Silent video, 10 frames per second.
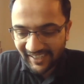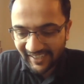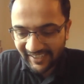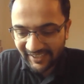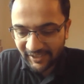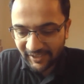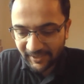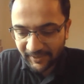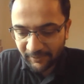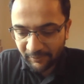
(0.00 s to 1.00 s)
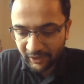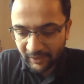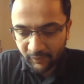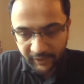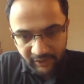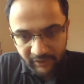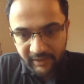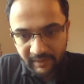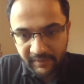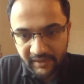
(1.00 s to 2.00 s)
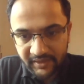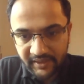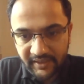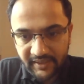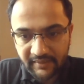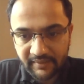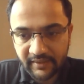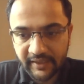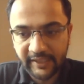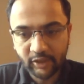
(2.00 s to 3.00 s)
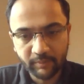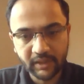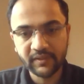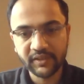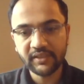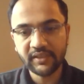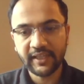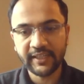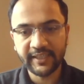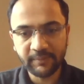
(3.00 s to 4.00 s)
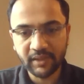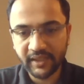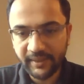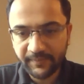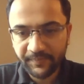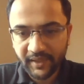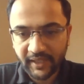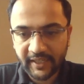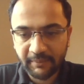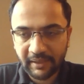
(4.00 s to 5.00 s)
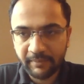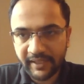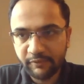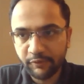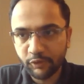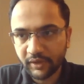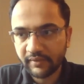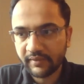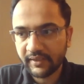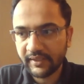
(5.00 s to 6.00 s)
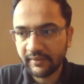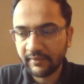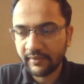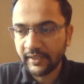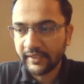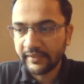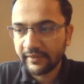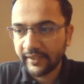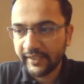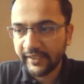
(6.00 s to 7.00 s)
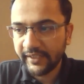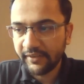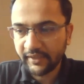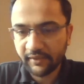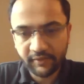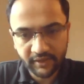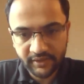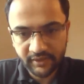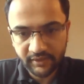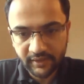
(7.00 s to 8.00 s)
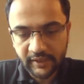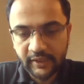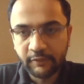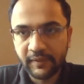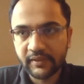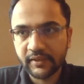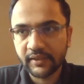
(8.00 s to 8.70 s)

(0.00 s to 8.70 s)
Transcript: And what I'm working on in my PhD is 3D computer vision and deep learning. And my main focus is 3D reconstruction with